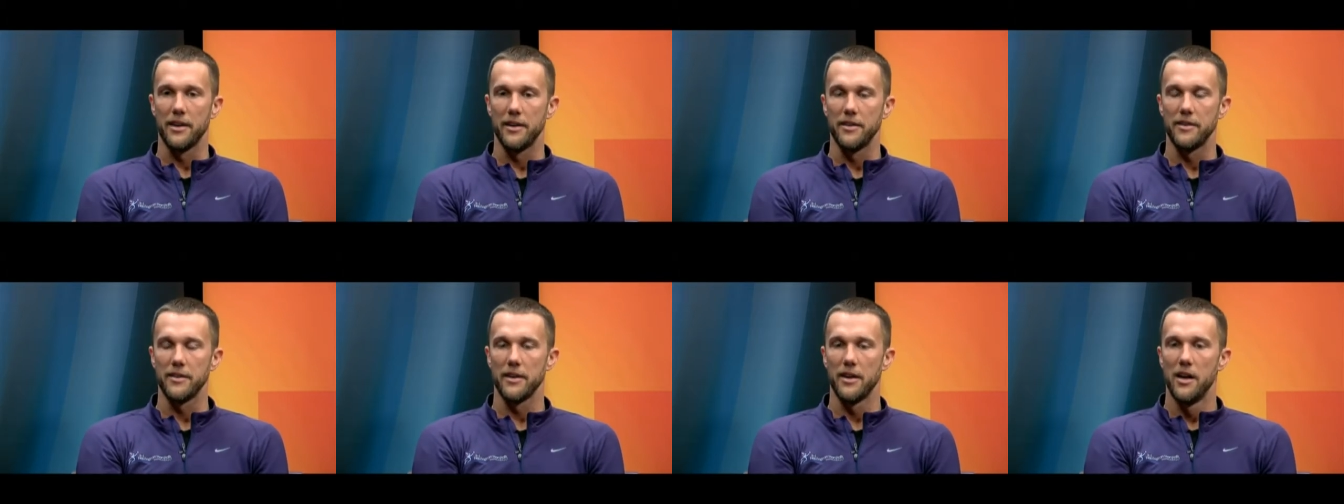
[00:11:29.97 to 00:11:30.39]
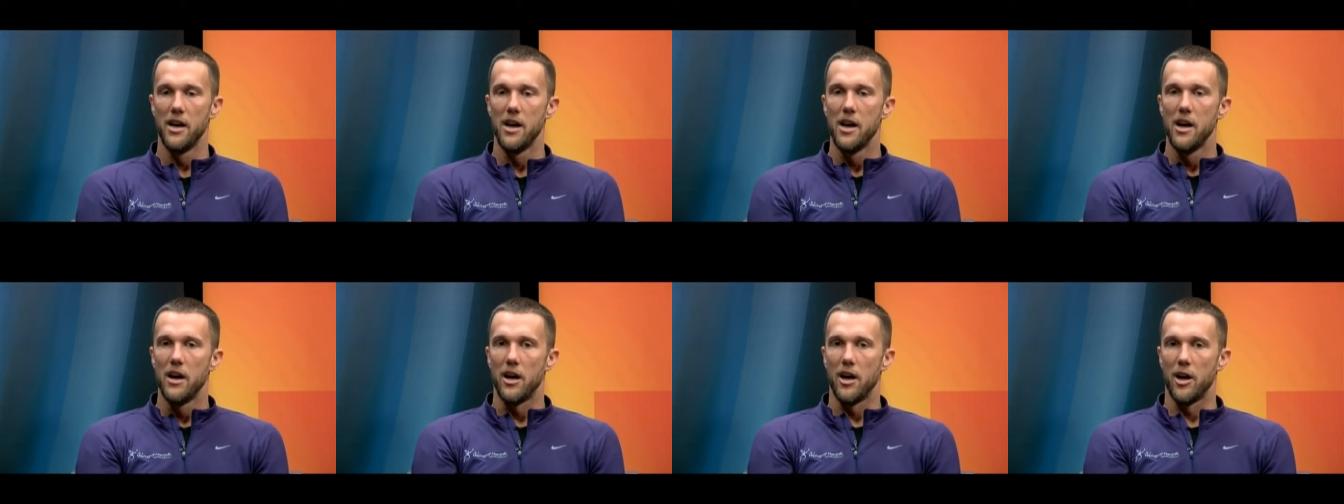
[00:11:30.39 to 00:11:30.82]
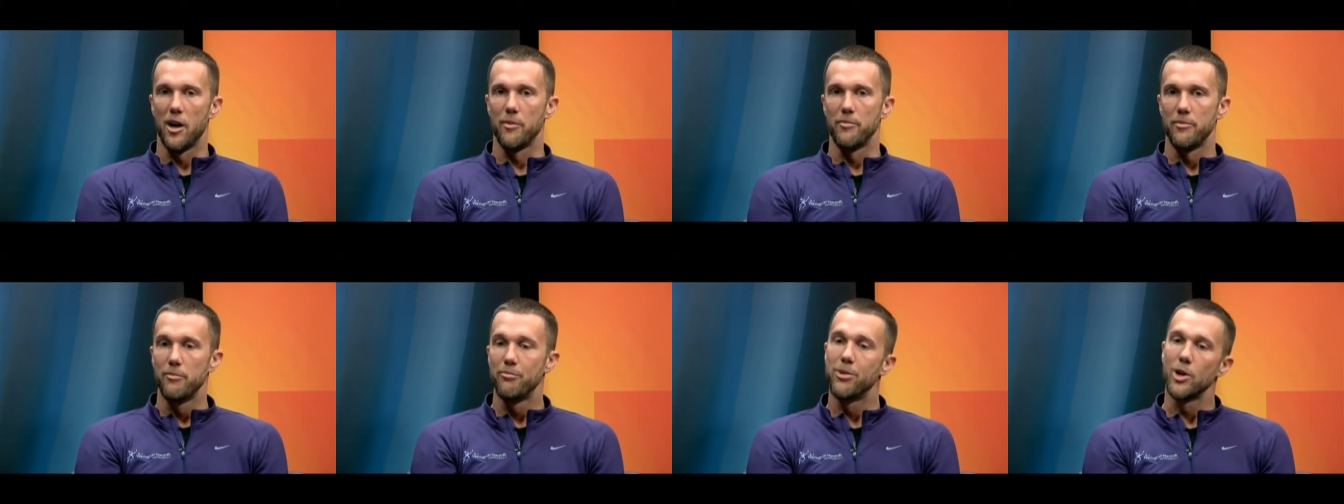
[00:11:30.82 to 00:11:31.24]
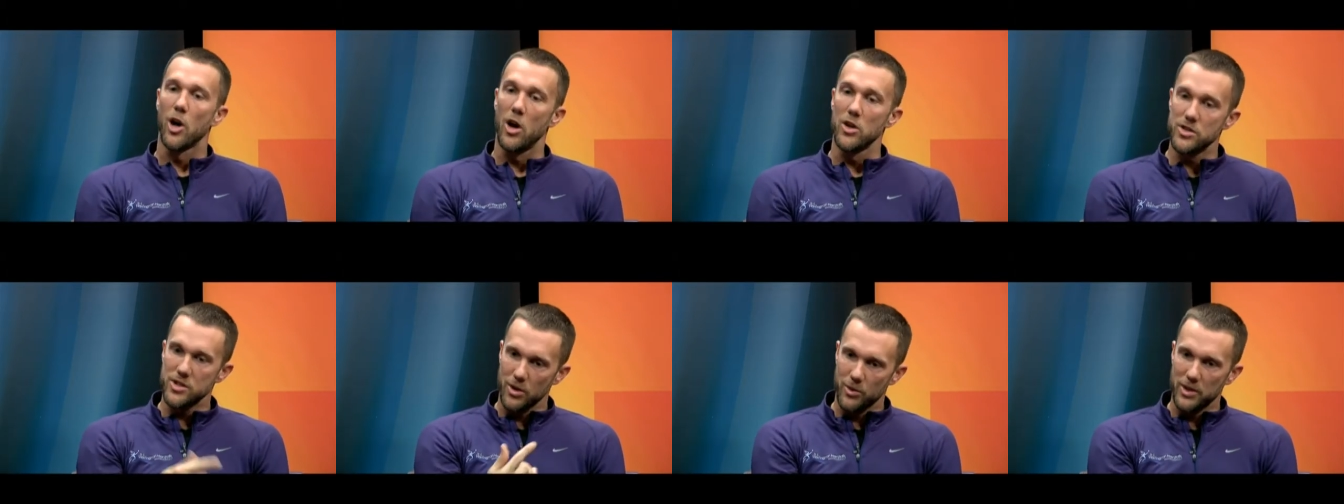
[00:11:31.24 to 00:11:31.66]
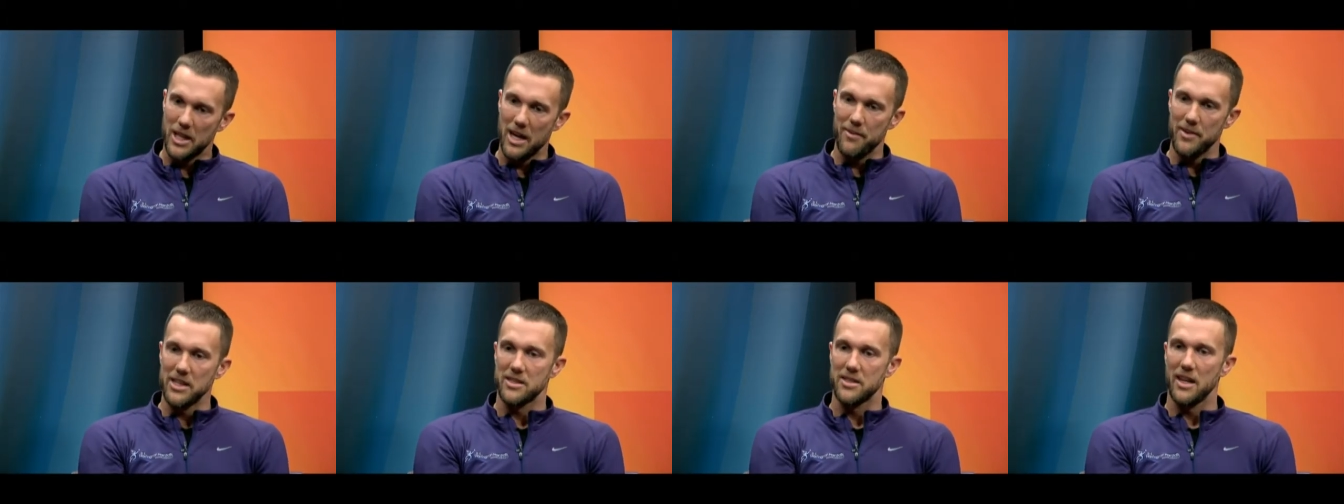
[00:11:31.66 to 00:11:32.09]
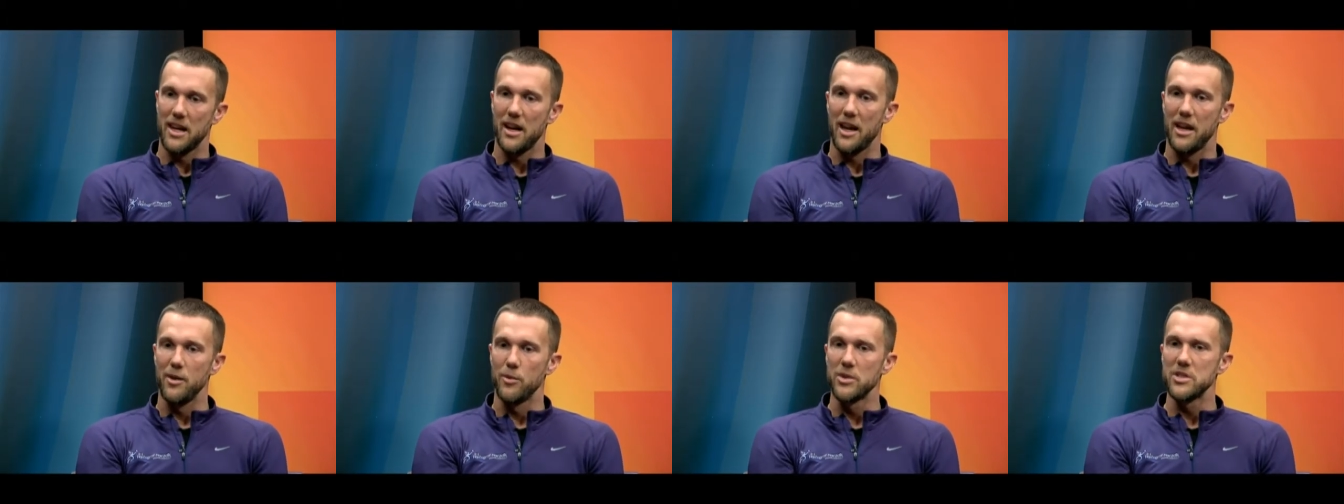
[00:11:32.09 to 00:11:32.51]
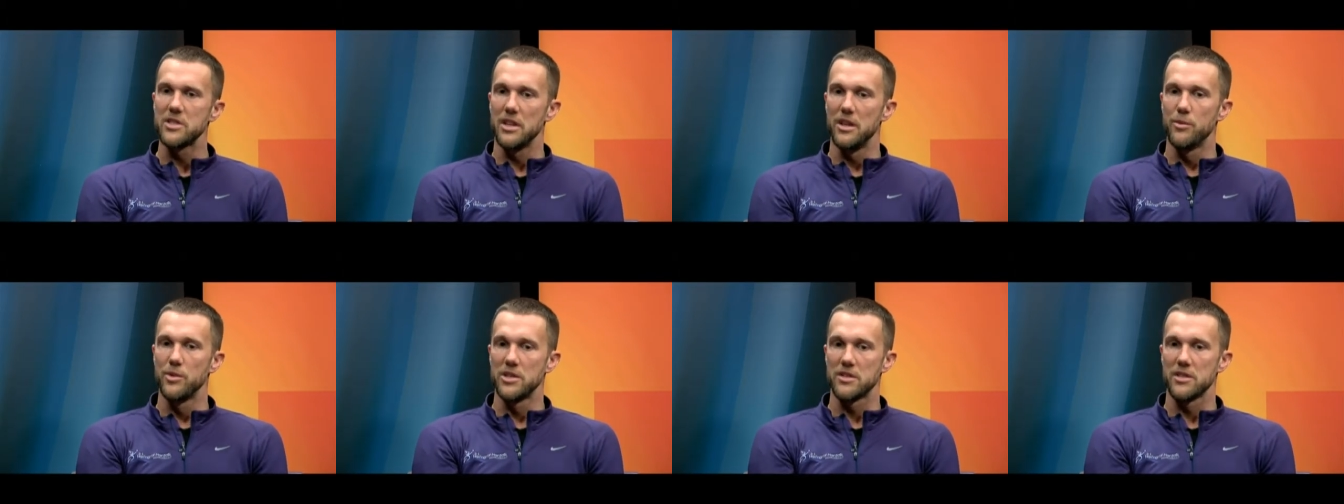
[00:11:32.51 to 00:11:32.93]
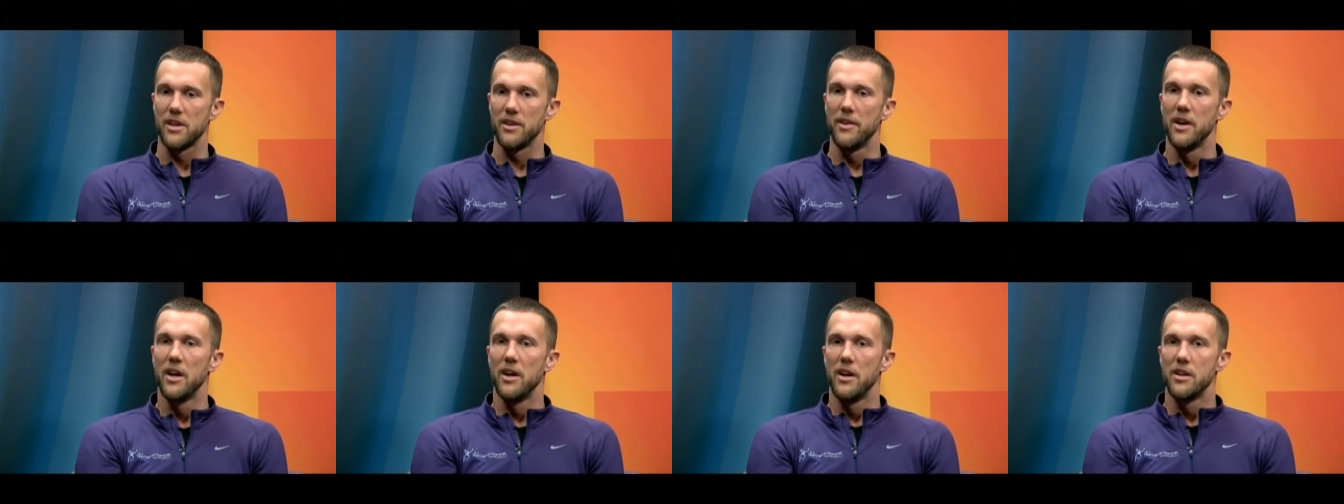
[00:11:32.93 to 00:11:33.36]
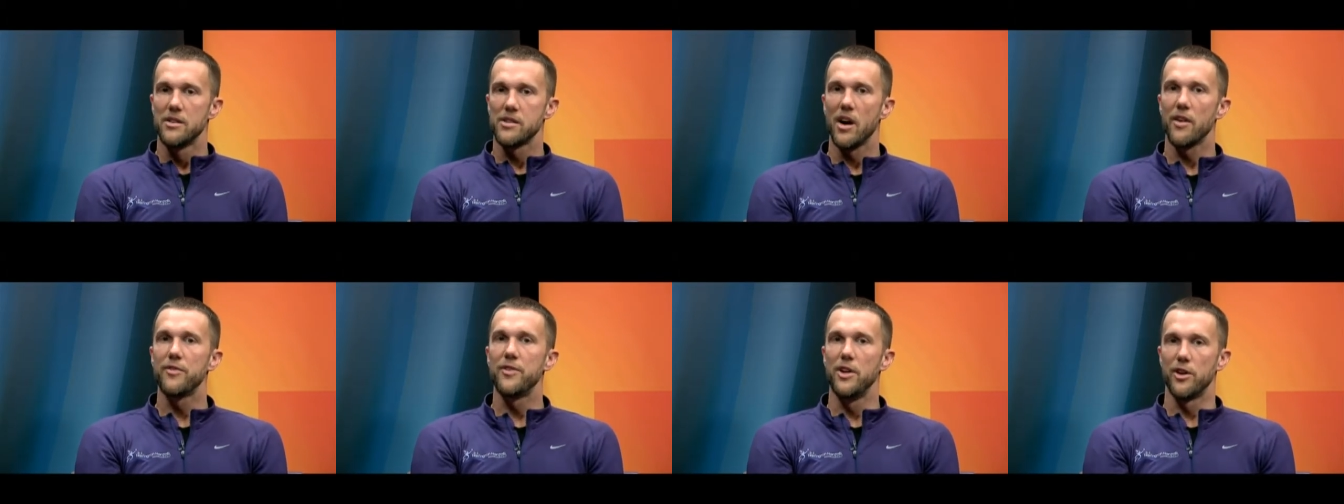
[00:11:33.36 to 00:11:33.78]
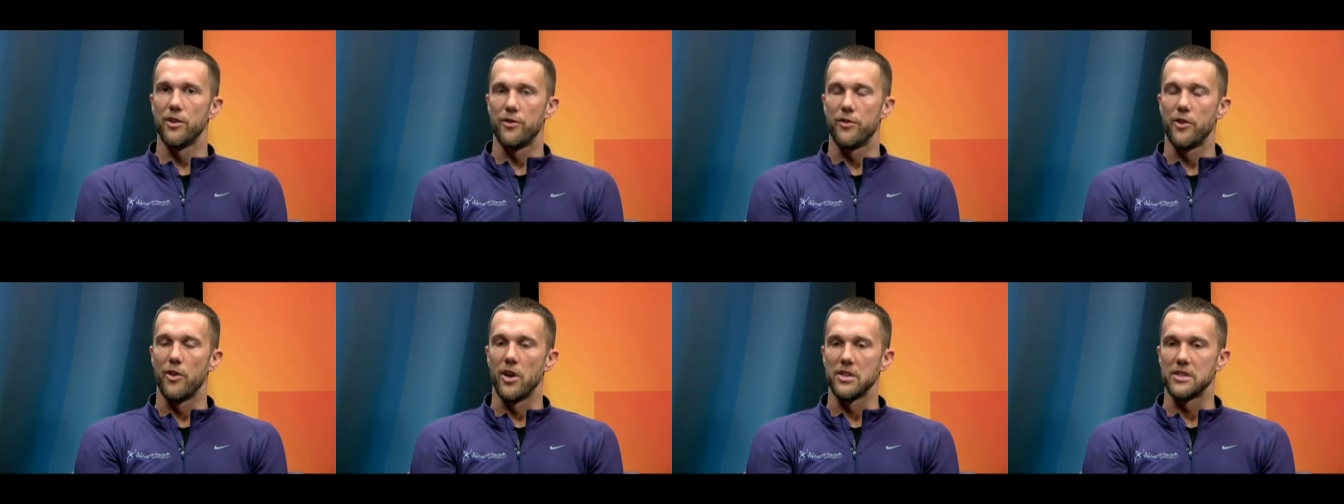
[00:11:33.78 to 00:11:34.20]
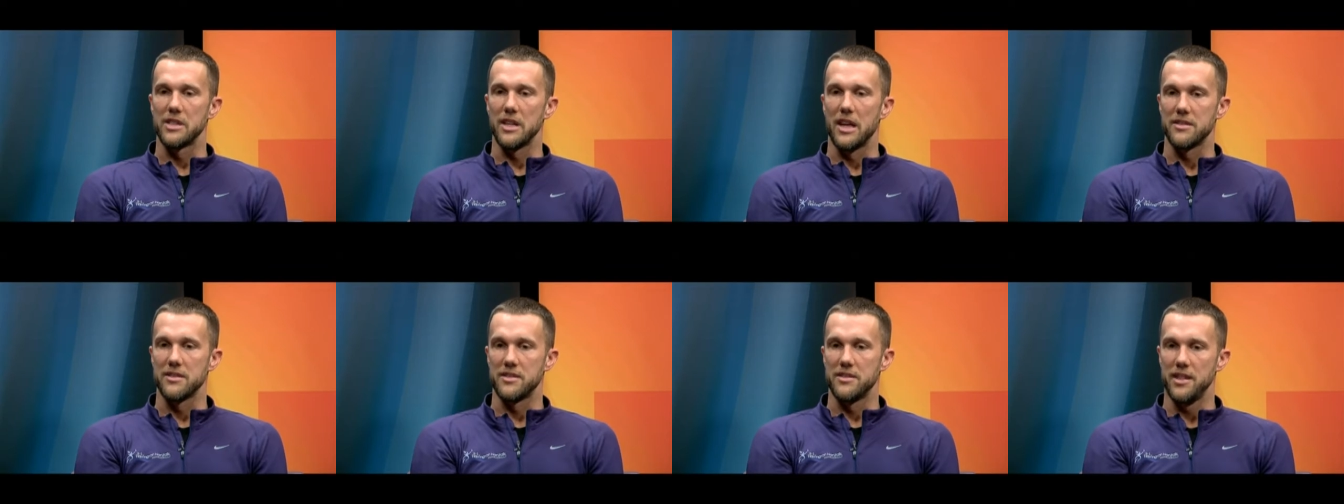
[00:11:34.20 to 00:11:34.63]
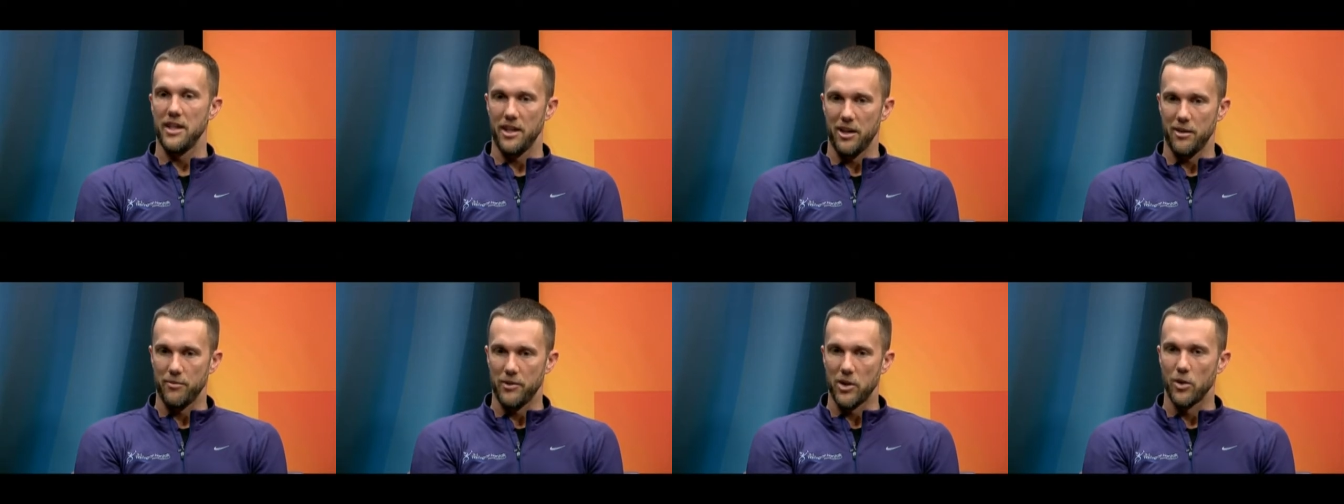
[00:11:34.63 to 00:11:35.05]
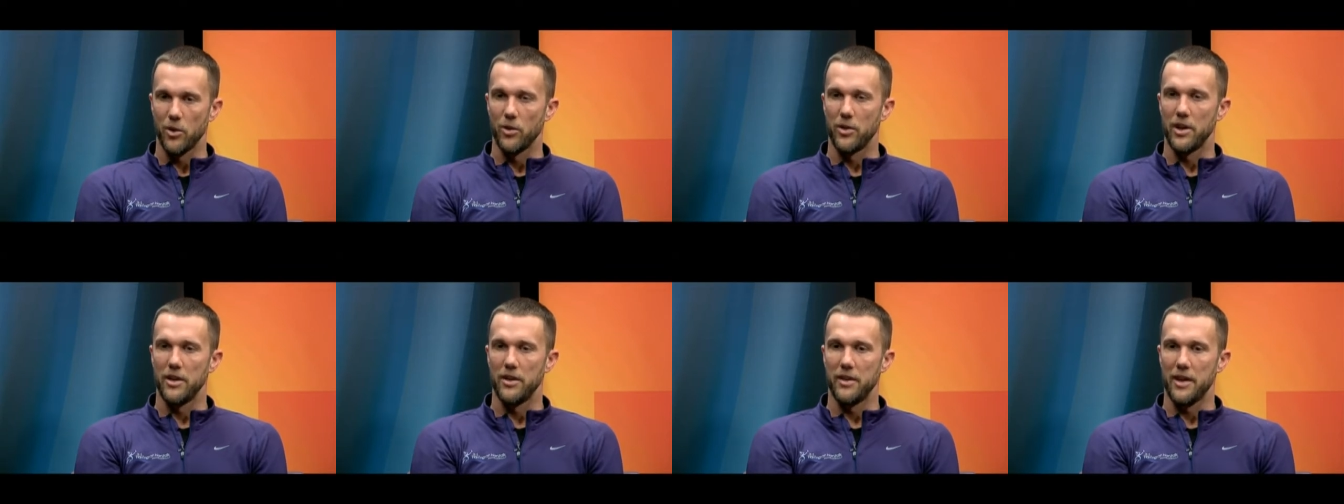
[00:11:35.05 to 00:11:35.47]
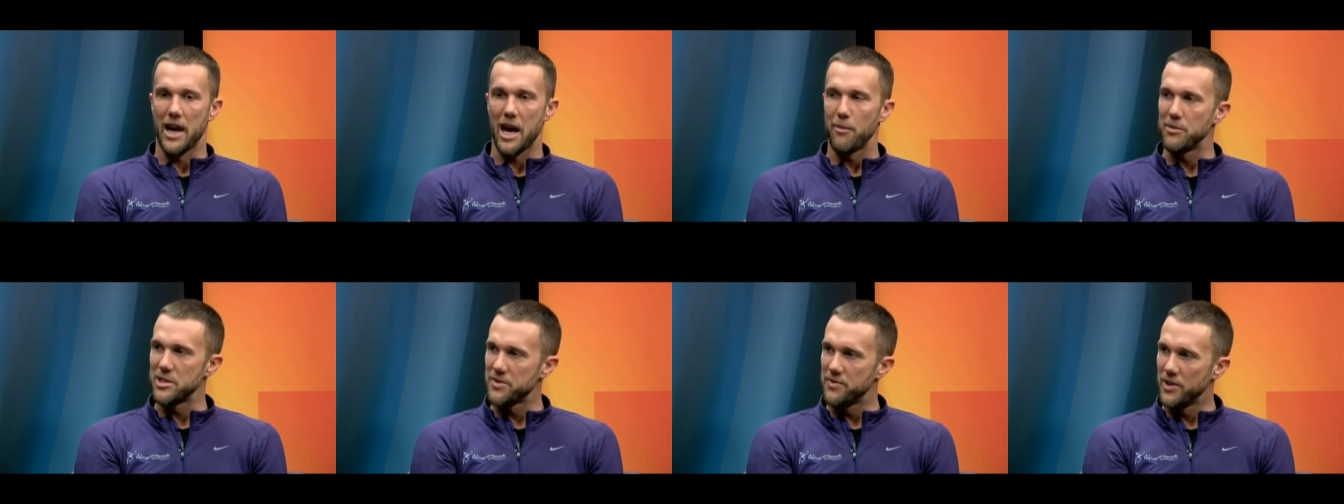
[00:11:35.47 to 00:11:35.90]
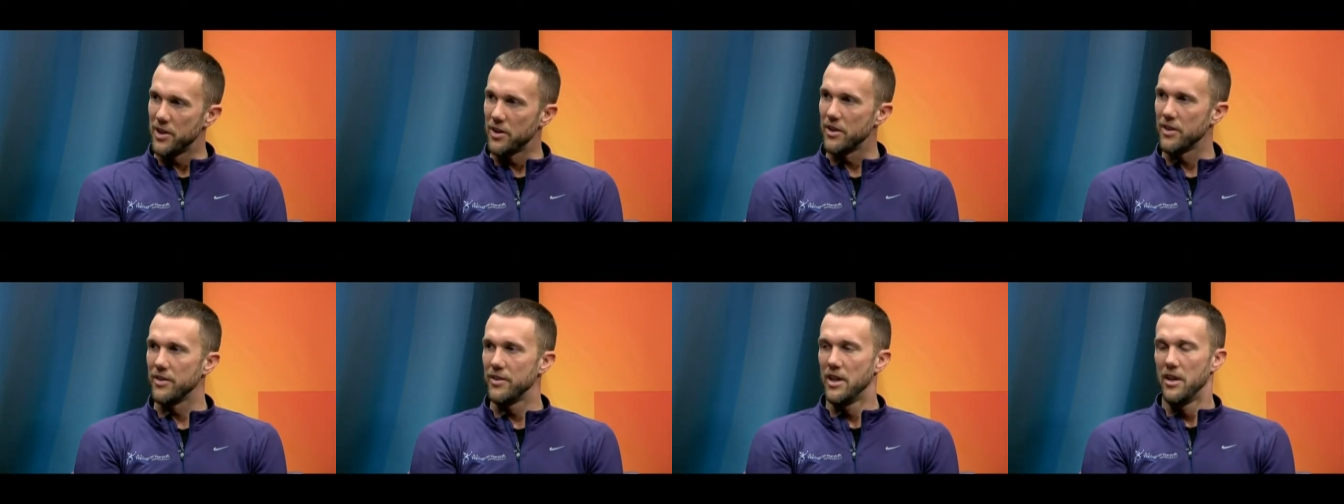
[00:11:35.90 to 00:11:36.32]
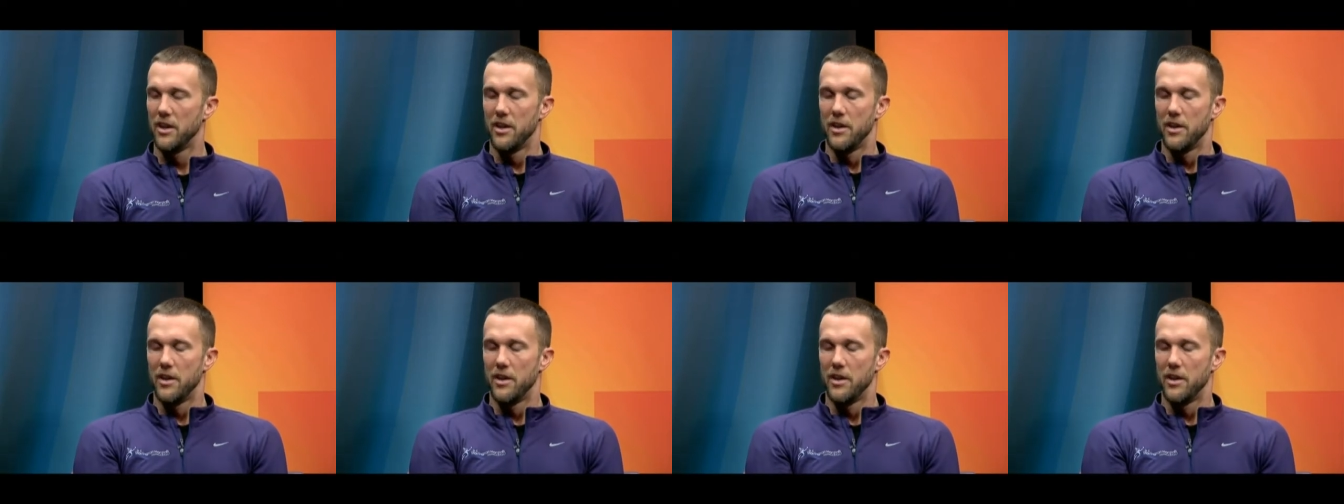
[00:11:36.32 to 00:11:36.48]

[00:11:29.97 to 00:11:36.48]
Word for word: And um, but also with that being said, it was it was a tough year for us as a team. You know, the the atmosphere